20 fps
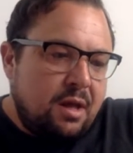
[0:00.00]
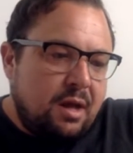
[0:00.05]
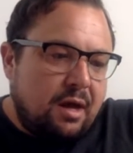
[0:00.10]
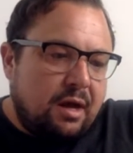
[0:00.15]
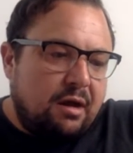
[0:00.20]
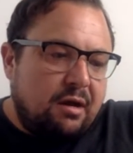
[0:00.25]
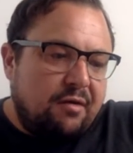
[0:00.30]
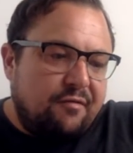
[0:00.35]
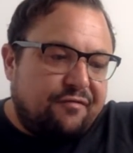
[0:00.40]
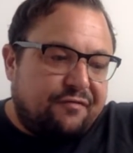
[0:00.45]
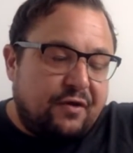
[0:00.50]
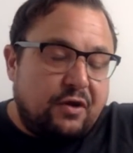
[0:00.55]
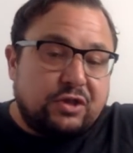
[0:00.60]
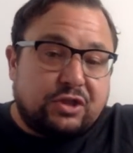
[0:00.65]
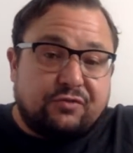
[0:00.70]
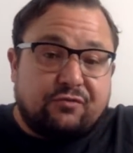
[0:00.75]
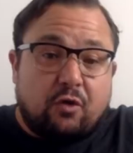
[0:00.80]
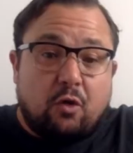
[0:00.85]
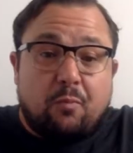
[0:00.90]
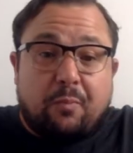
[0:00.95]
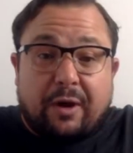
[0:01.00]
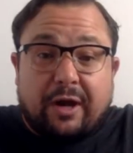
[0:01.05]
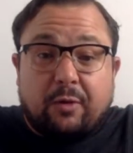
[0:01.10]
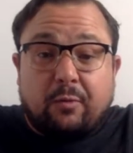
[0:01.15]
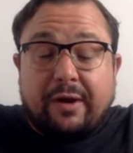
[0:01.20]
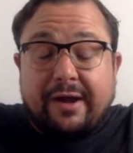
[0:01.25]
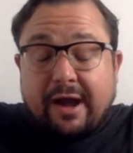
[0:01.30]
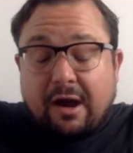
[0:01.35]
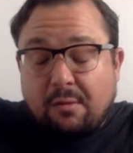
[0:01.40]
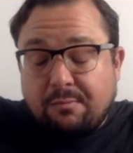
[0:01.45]
First of all, by the
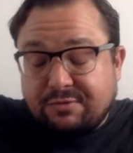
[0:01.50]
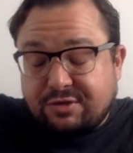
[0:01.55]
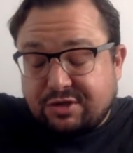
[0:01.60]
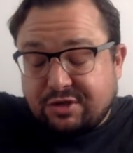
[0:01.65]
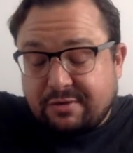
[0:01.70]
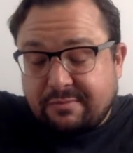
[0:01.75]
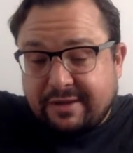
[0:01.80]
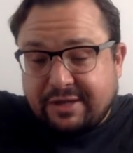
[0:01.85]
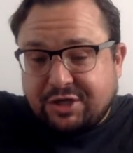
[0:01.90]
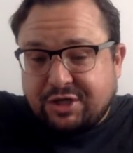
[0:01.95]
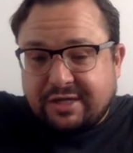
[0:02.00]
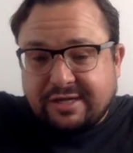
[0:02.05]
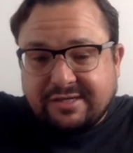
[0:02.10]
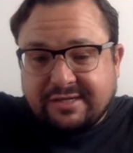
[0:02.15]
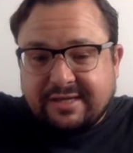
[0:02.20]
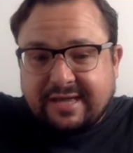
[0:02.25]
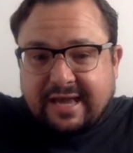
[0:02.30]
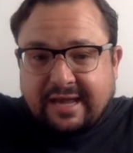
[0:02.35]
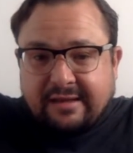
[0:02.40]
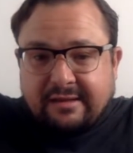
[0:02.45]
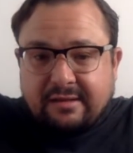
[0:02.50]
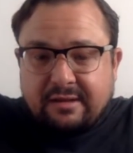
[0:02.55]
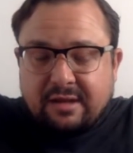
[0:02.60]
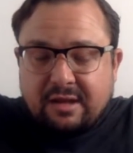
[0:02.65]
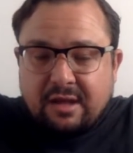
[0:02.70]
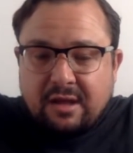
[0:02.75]
way, I'm just going to mention this again.